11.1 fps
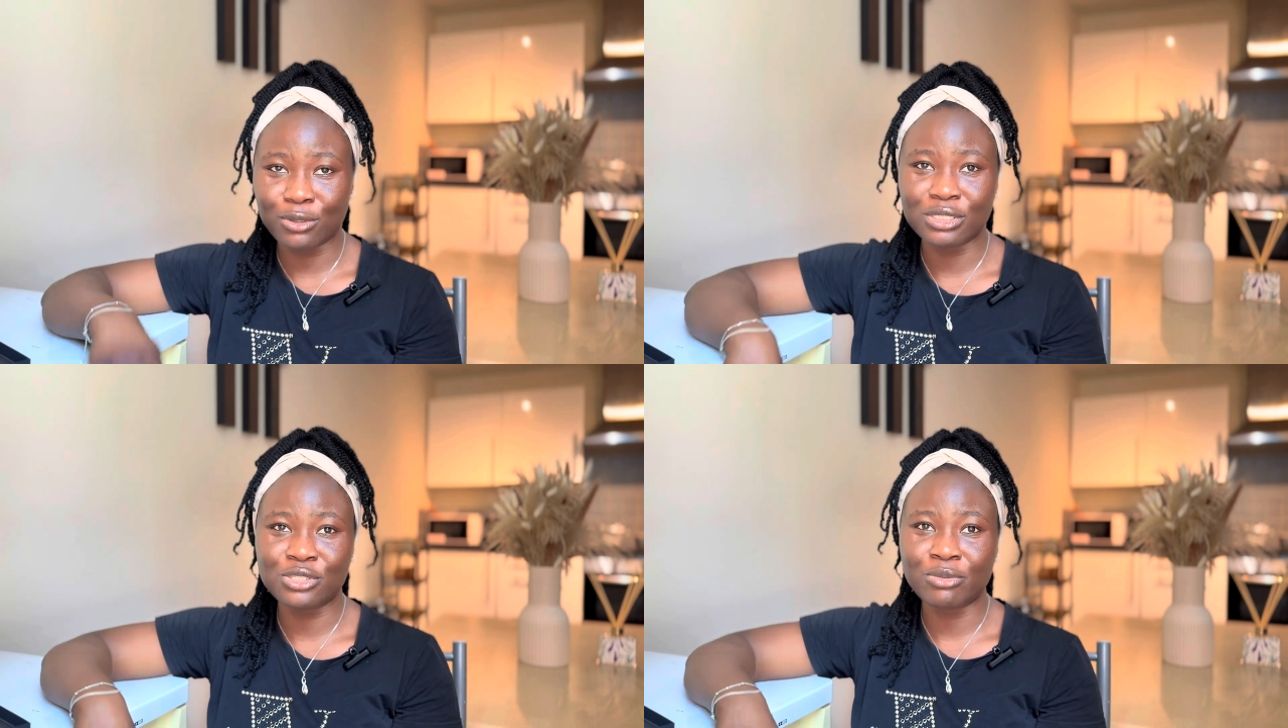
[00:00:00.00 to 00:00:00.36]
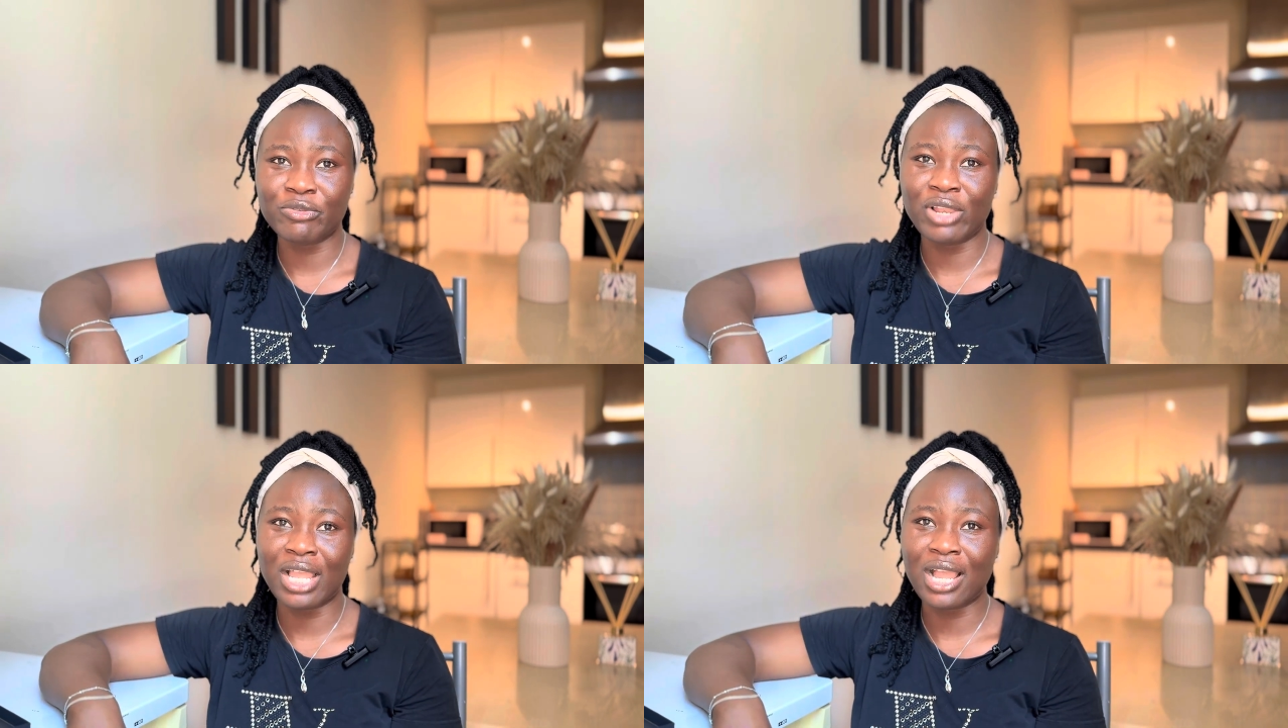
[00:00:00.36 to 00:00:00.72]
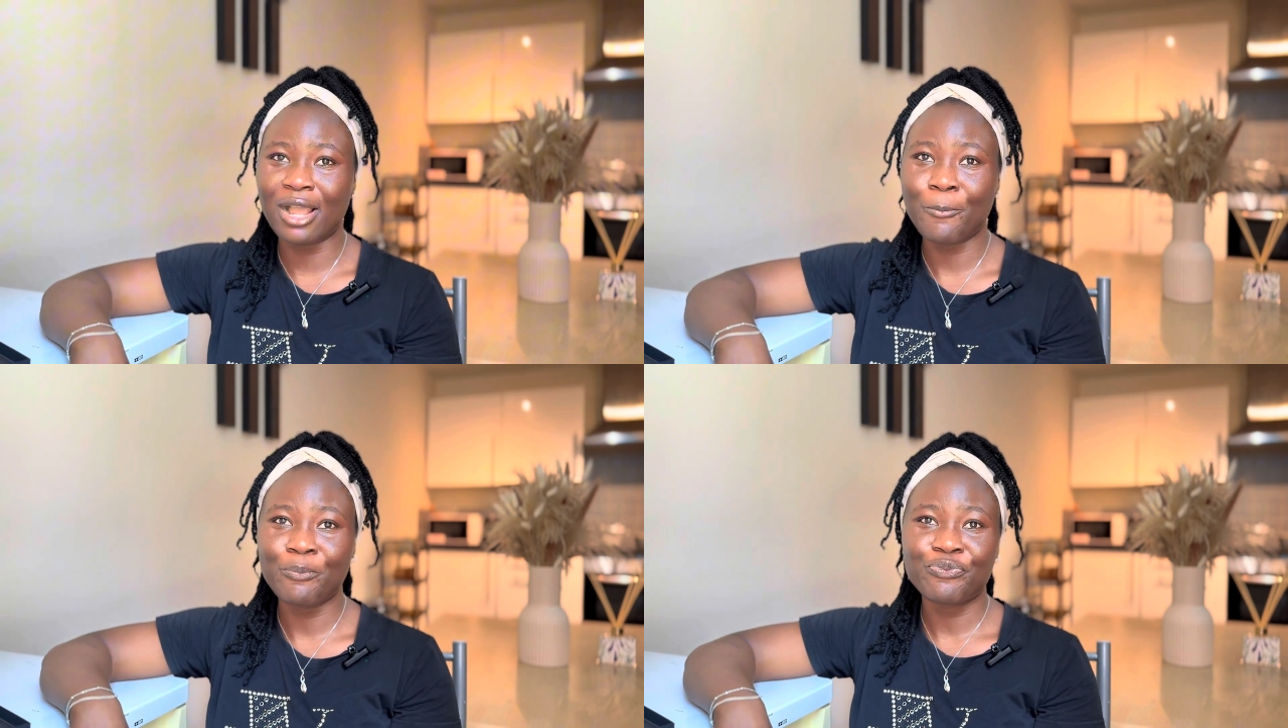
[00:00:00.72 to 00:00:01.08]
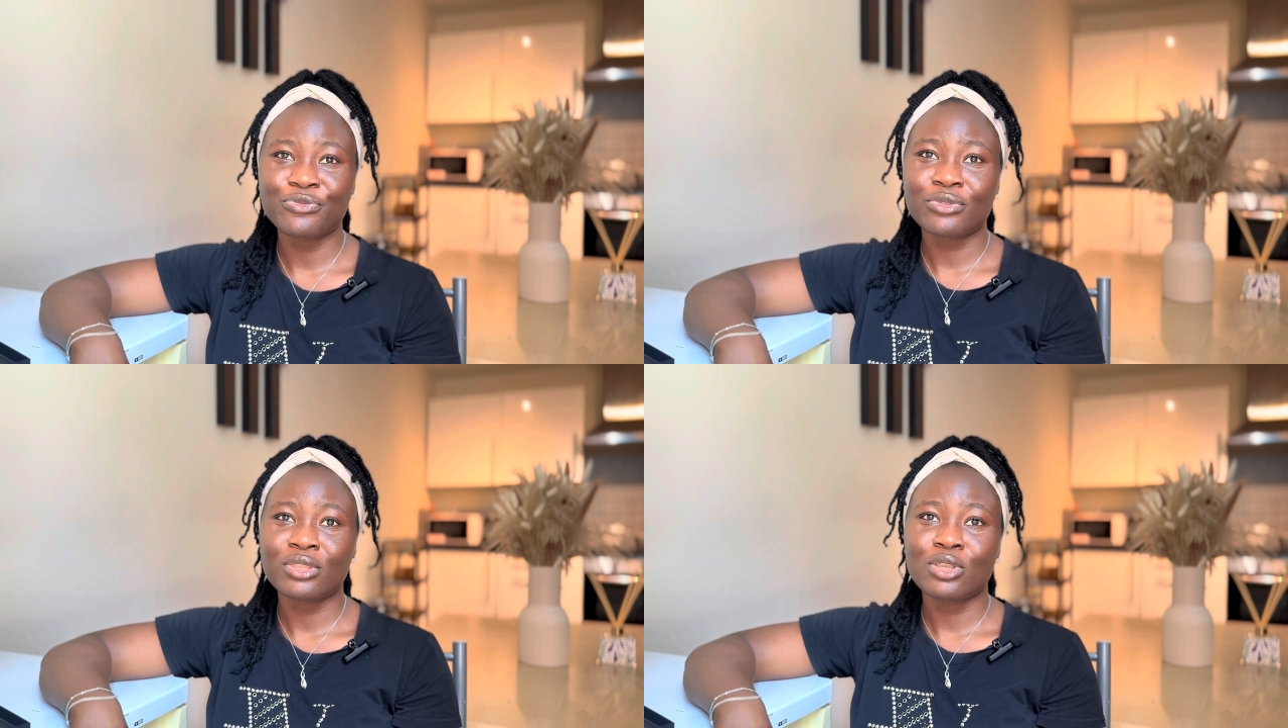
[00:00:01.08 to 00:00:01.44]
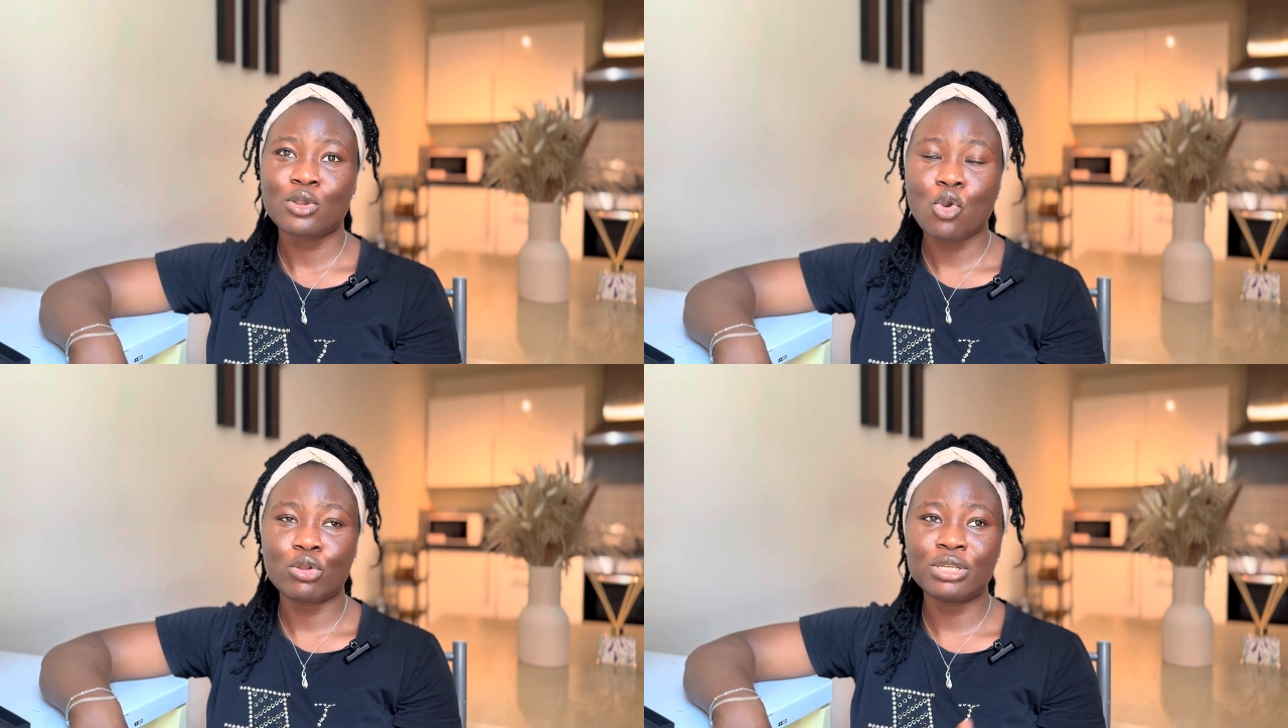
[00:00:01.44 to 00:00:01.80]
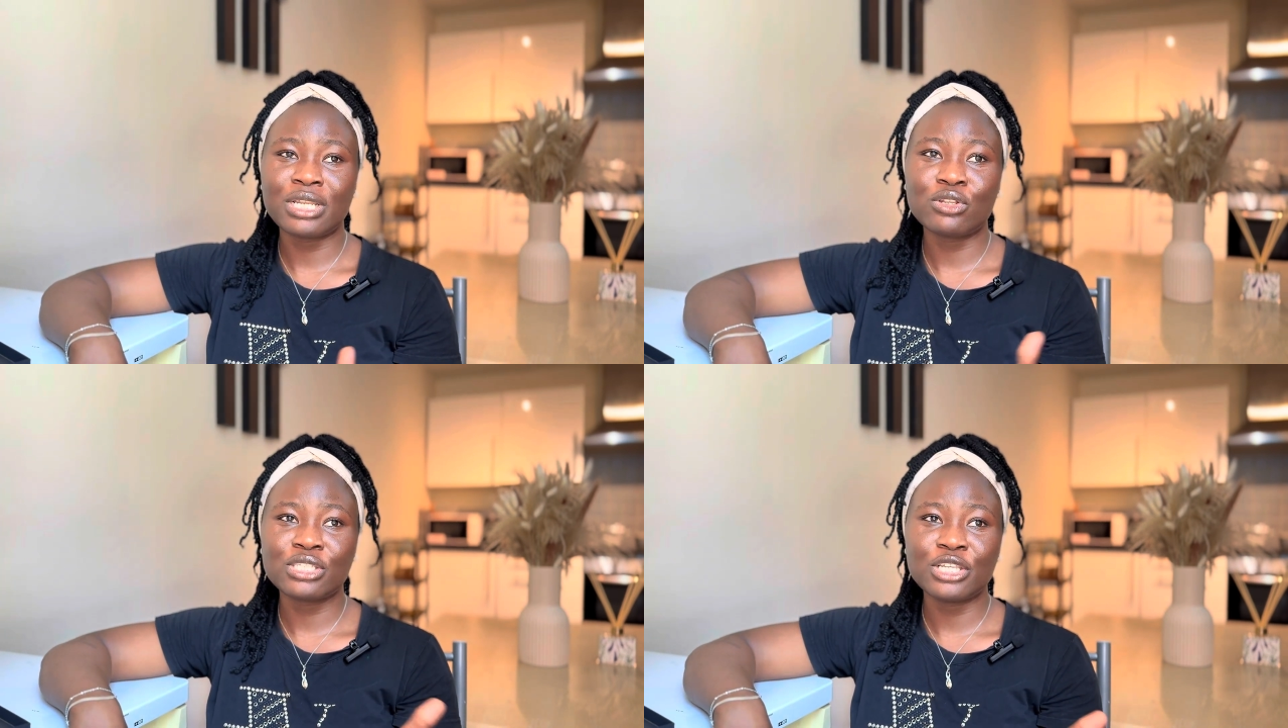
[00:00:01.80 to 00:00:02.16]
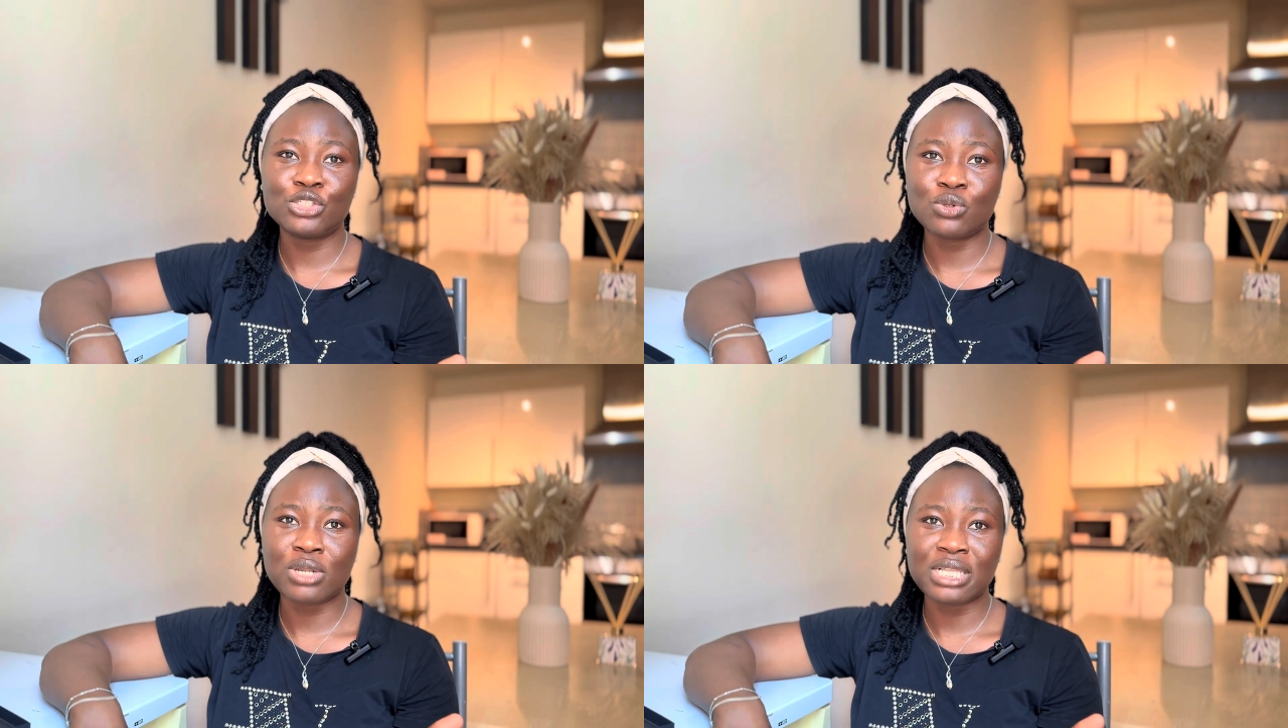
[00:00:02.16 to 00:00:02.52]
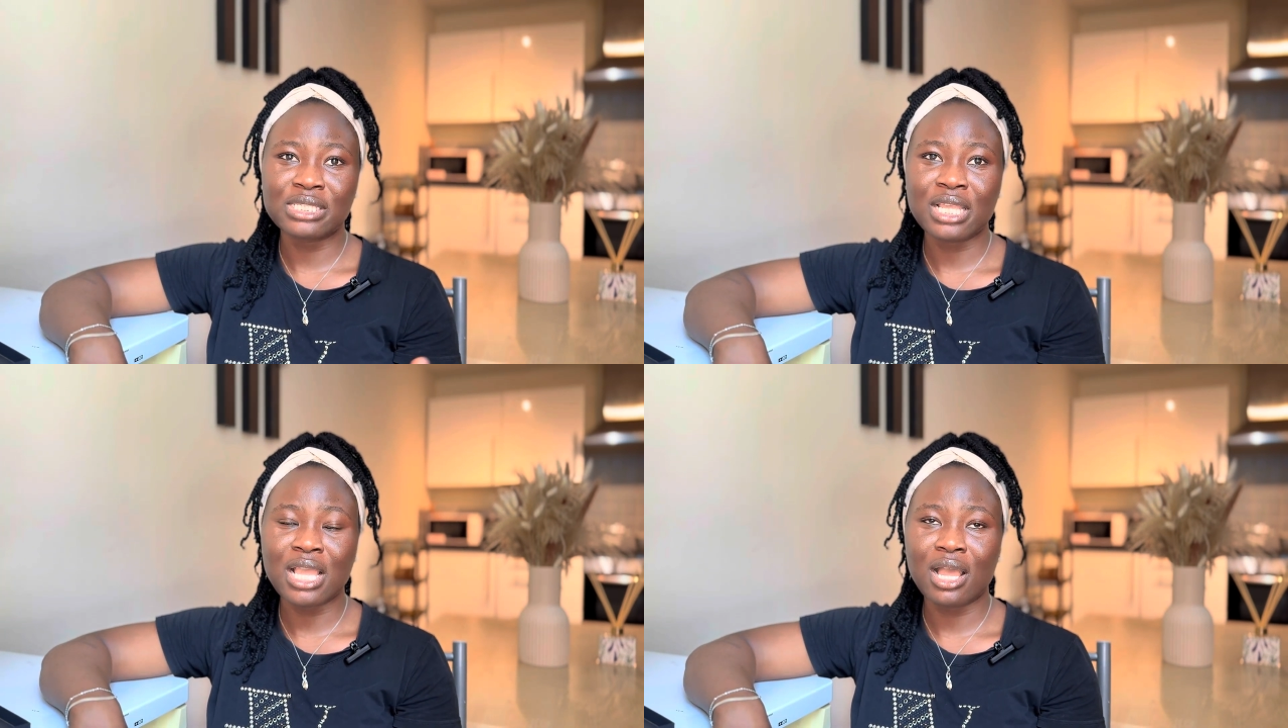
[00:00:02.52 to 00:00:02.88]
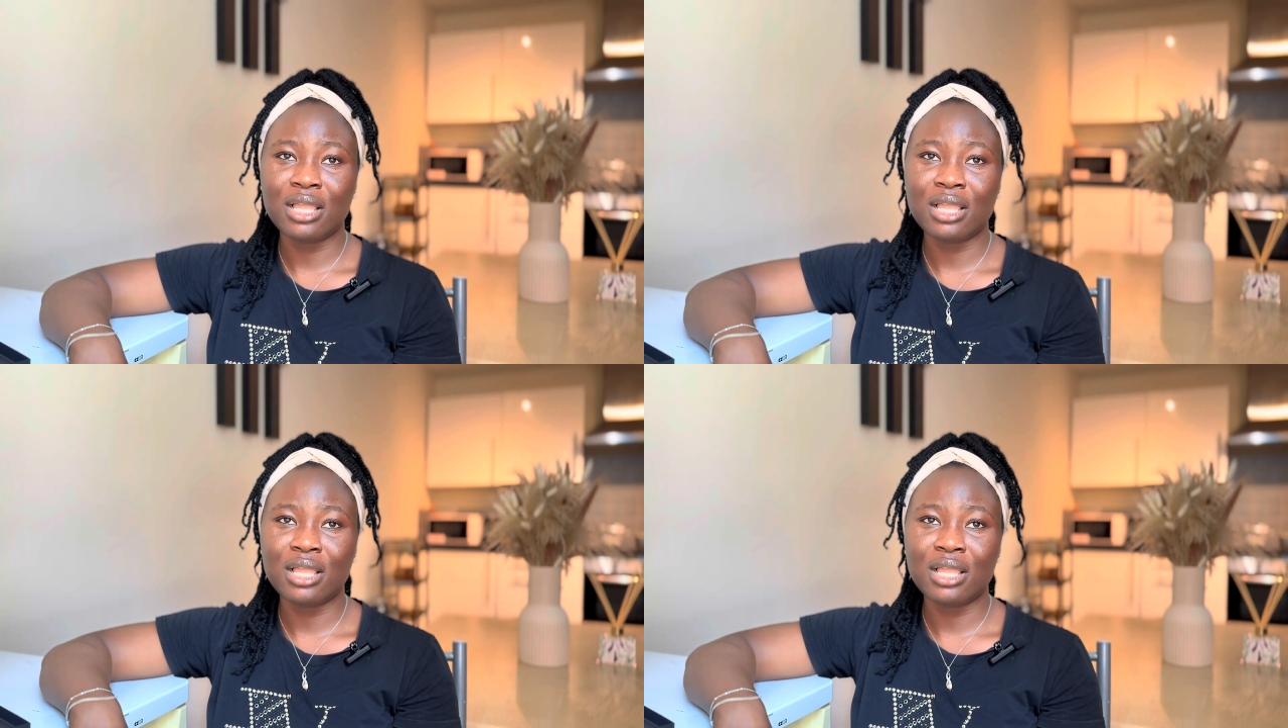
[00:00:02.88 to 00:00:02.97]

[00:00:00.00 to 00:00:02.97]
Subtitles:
or say something like that, or just a joke and say,